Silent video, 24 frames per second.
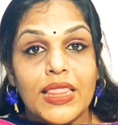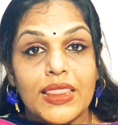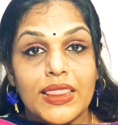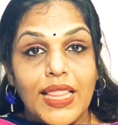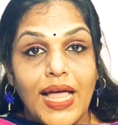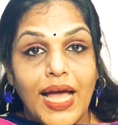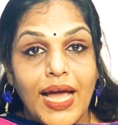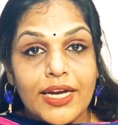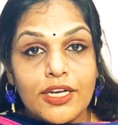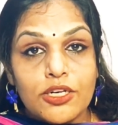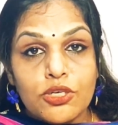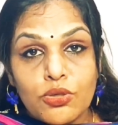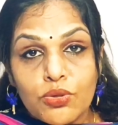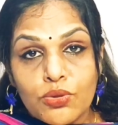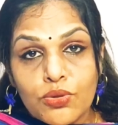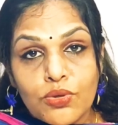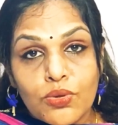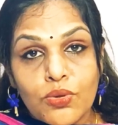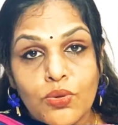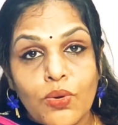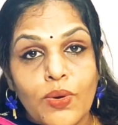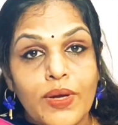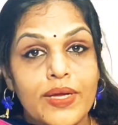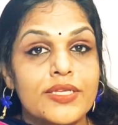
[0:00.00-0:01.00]
That
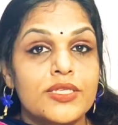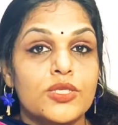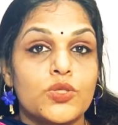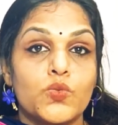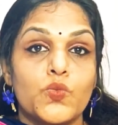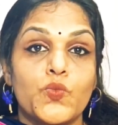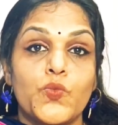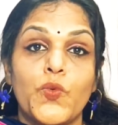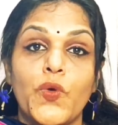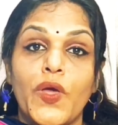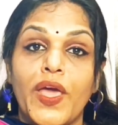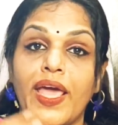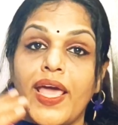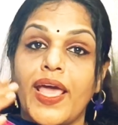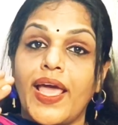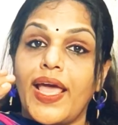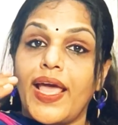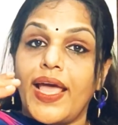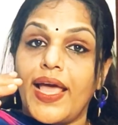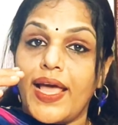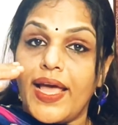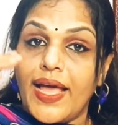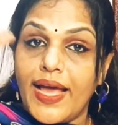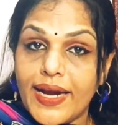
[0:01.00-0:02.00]
guru is
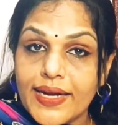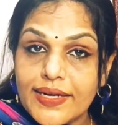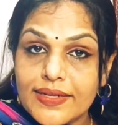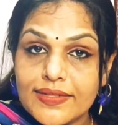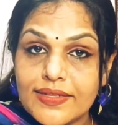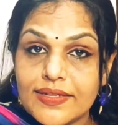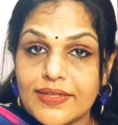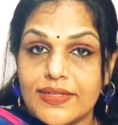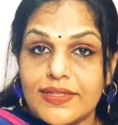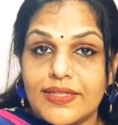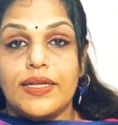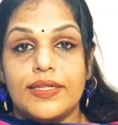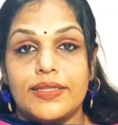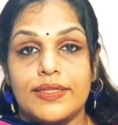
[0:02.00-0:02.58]
way ahead.